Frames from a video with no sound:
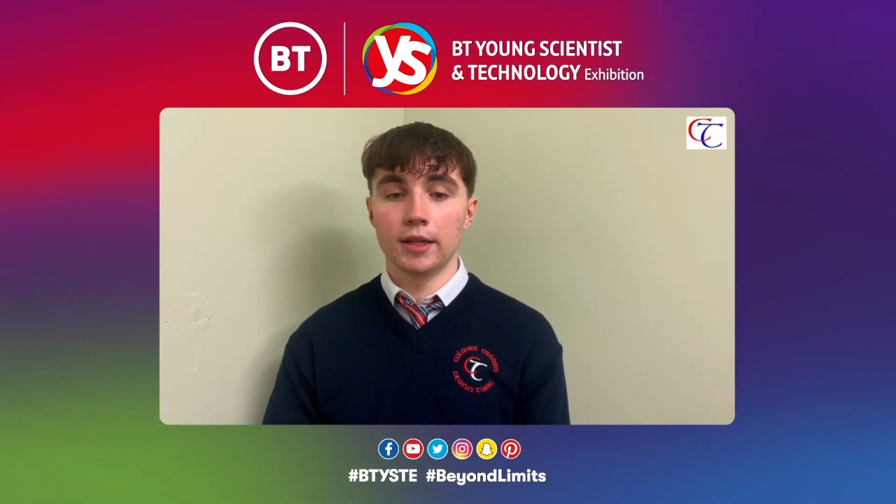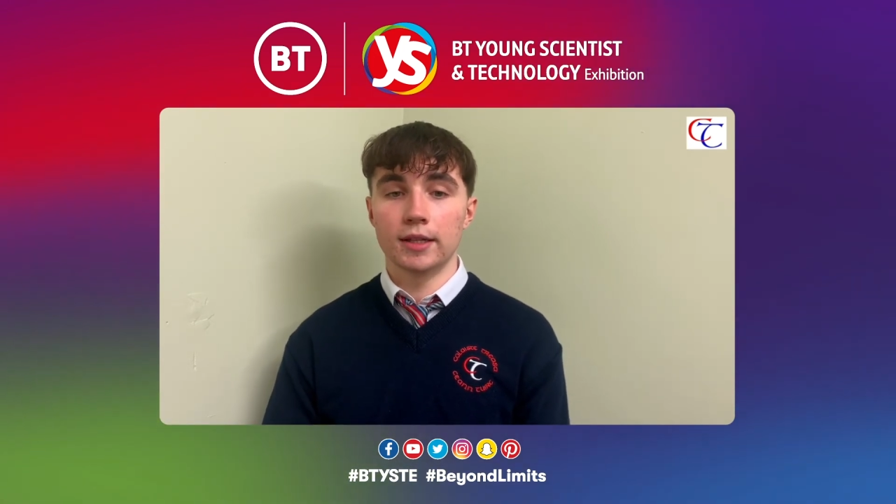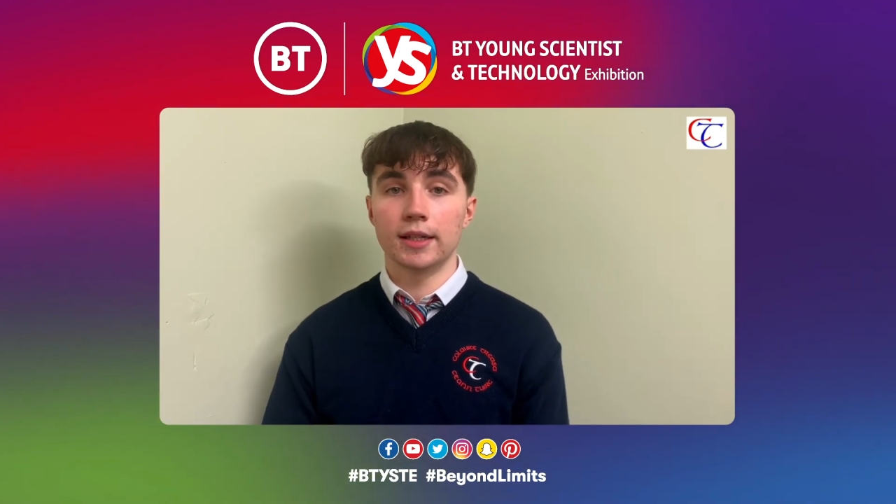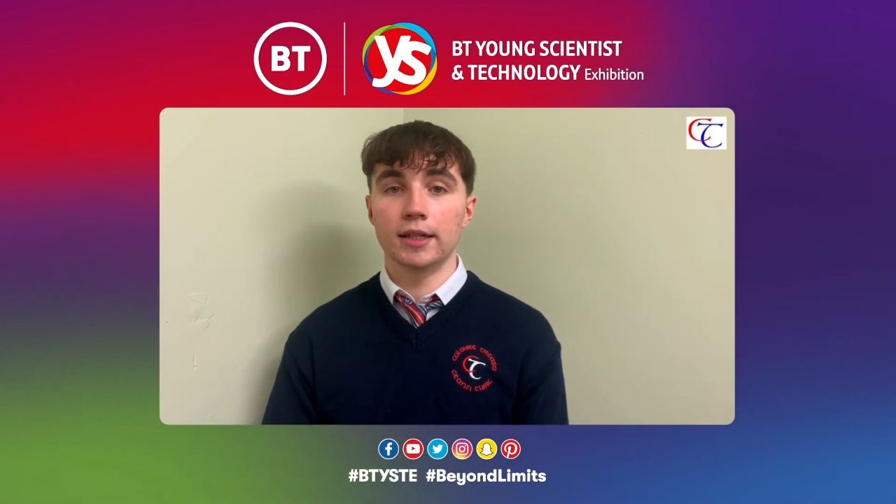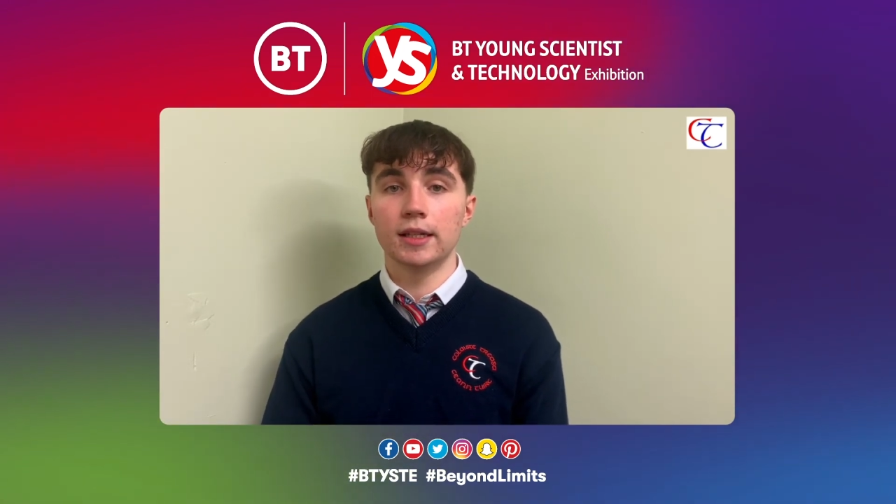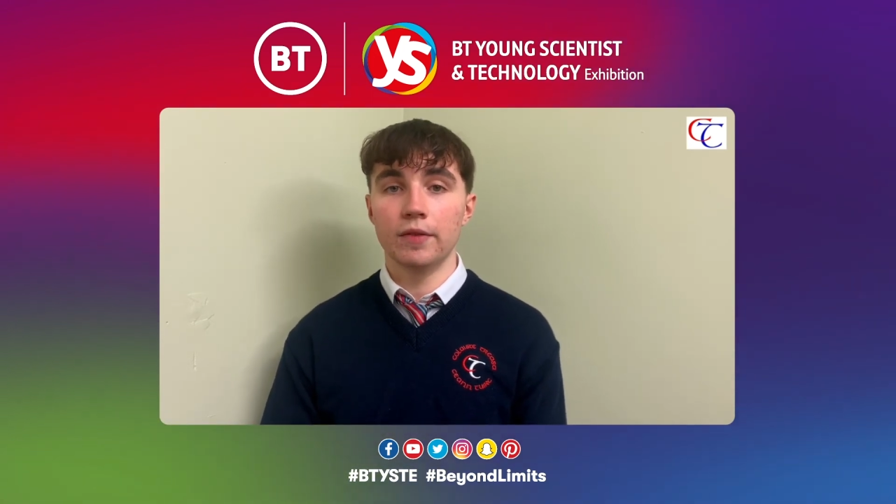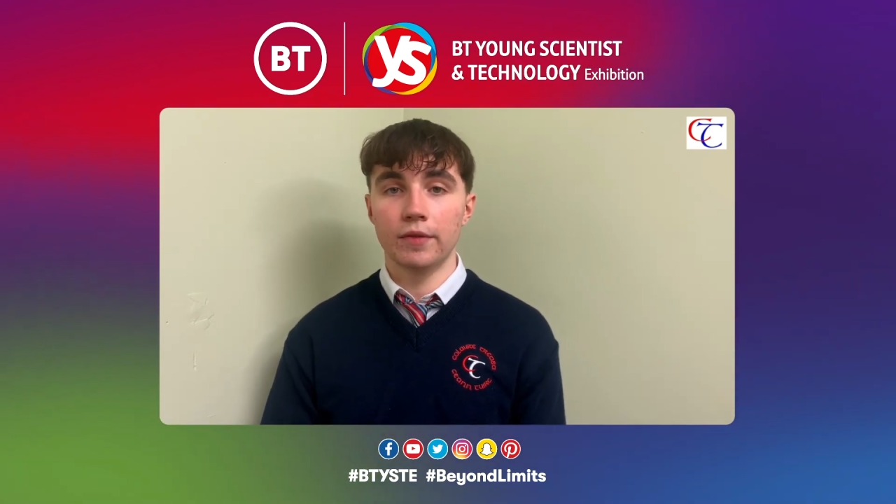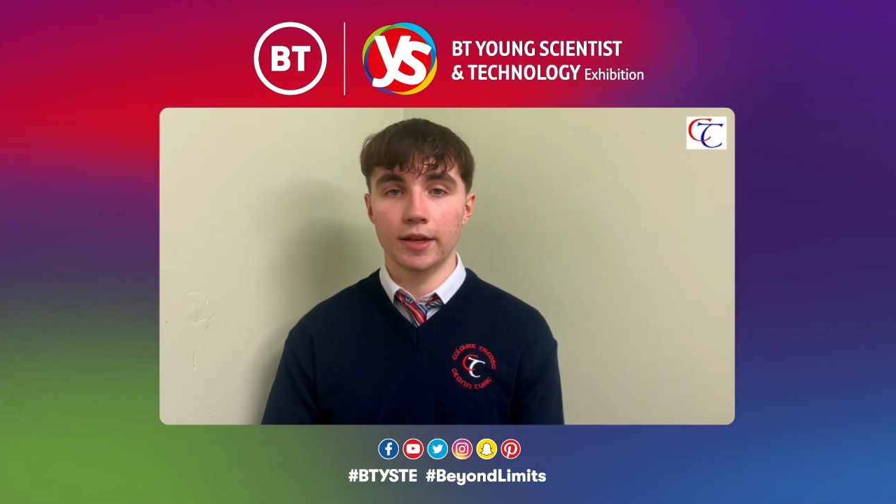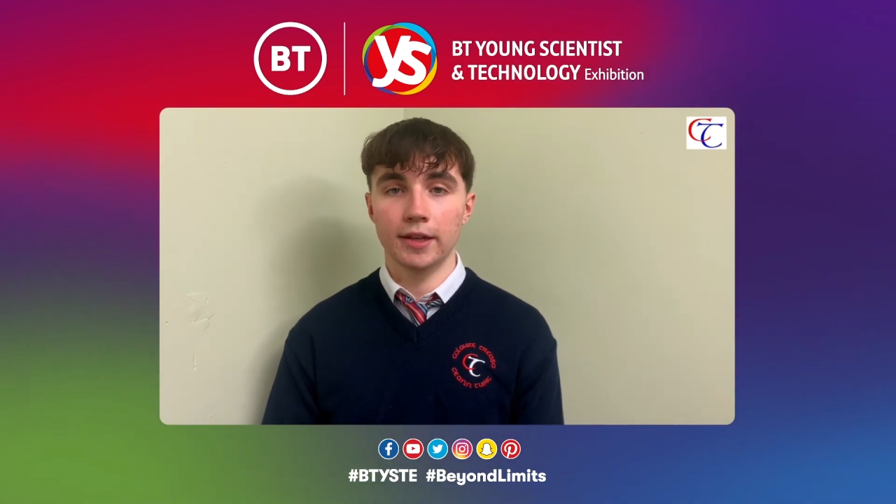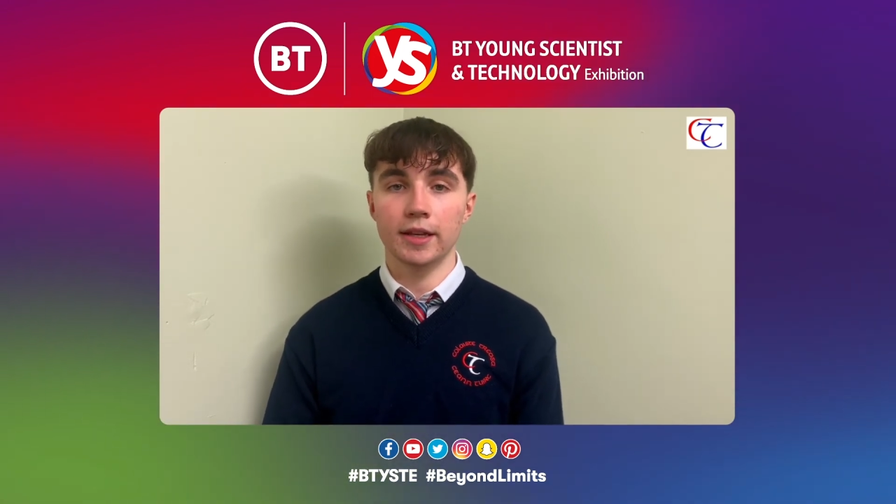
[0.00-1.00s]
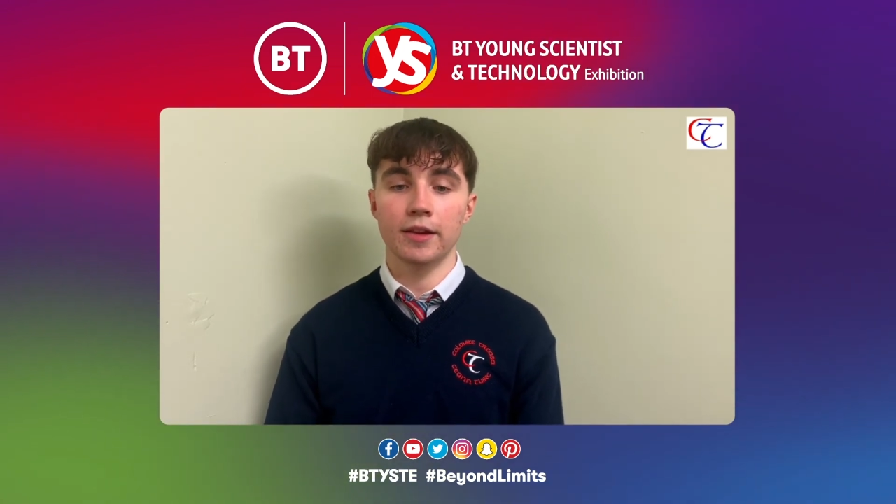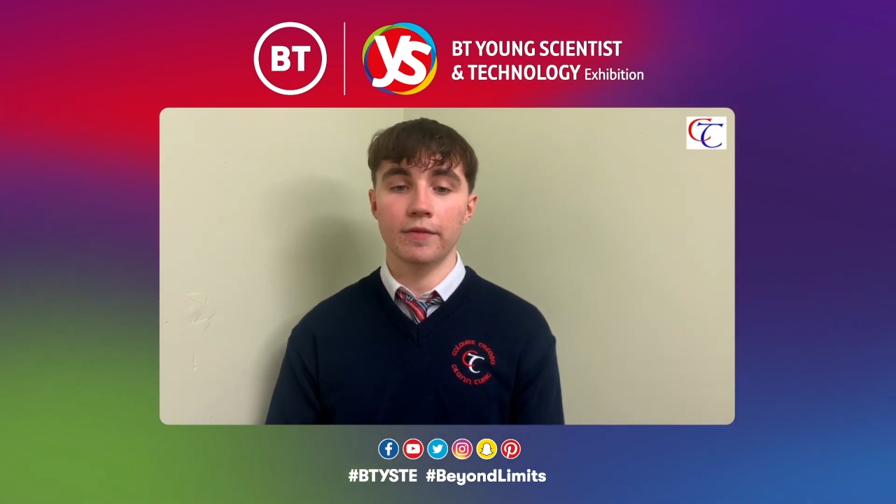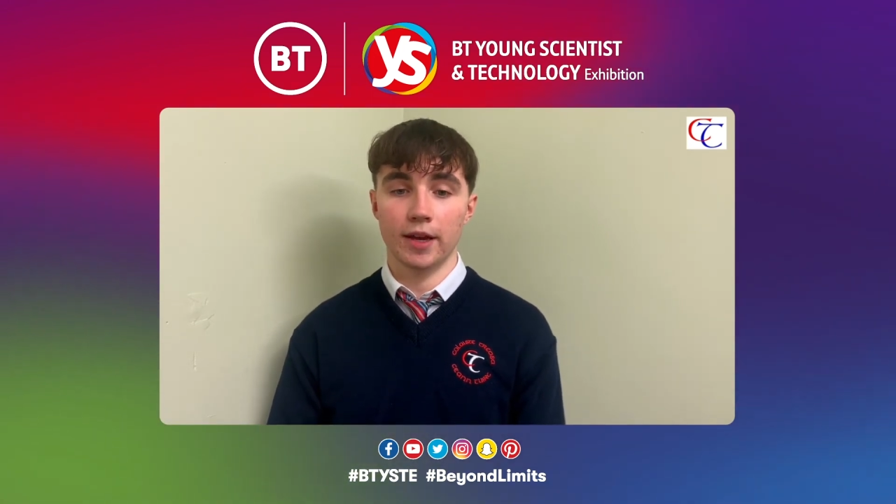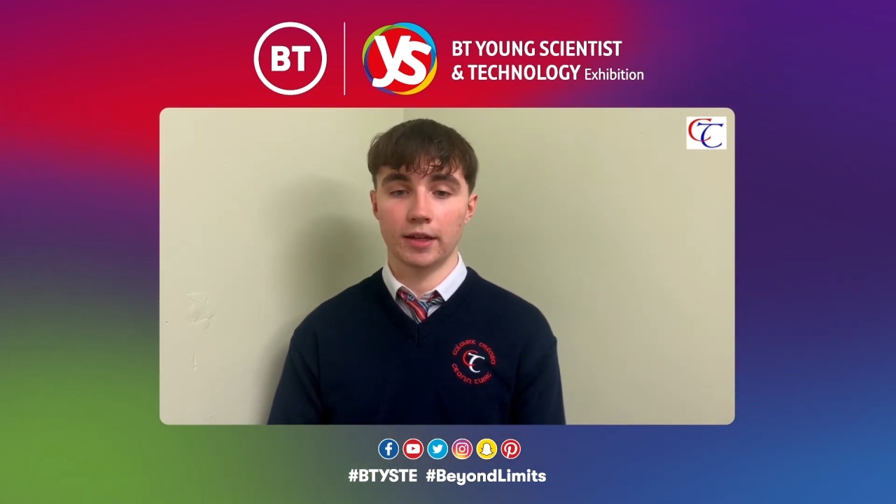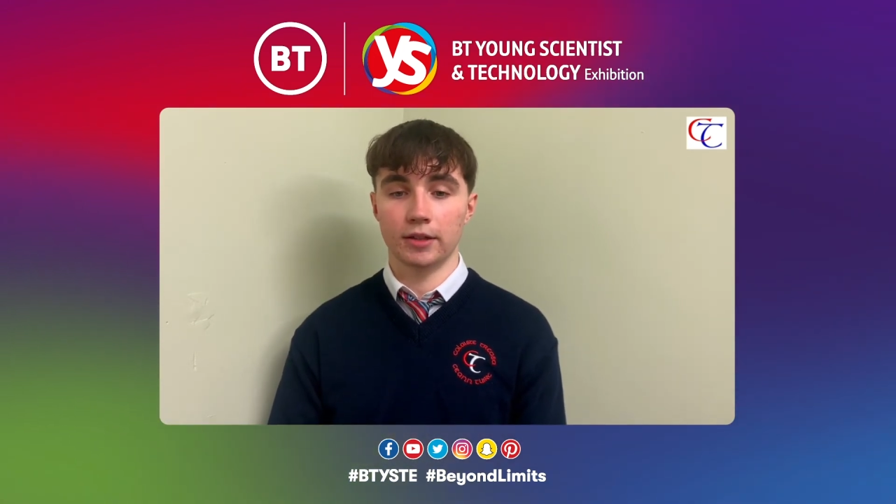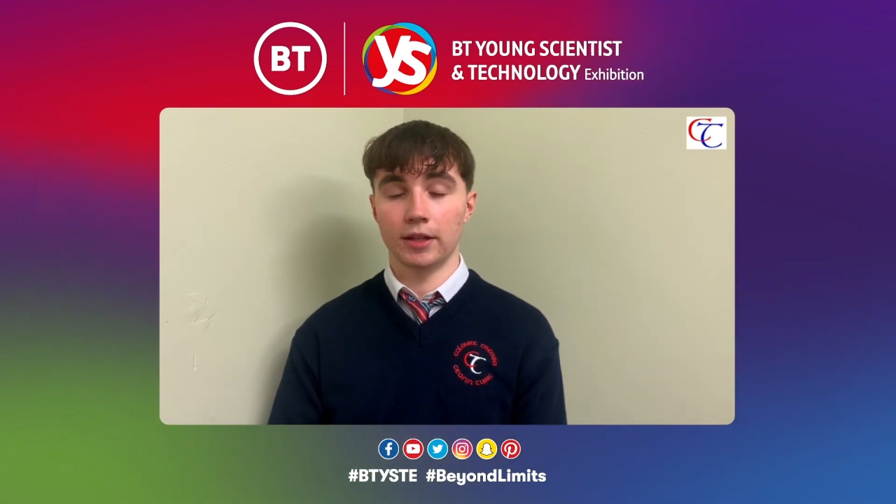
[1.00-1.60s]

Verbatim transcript: significantly affected